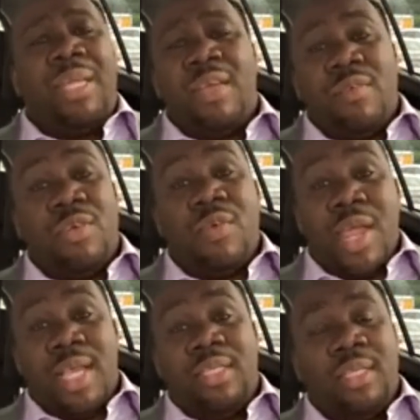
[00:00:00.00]
been given a
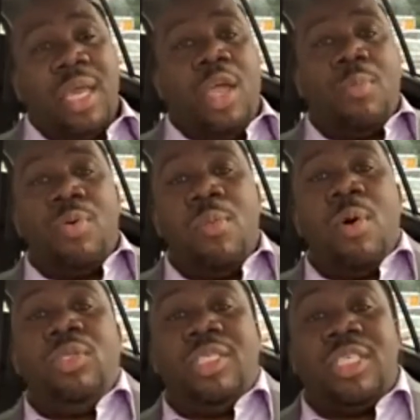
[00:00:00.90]
raise,
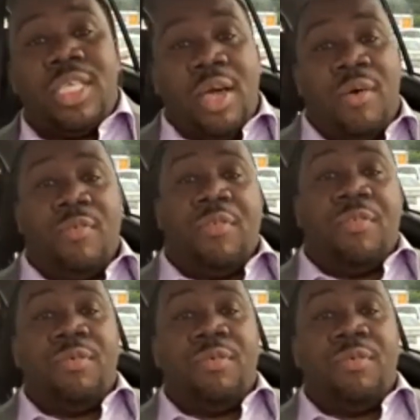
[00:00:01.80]
promote yourself.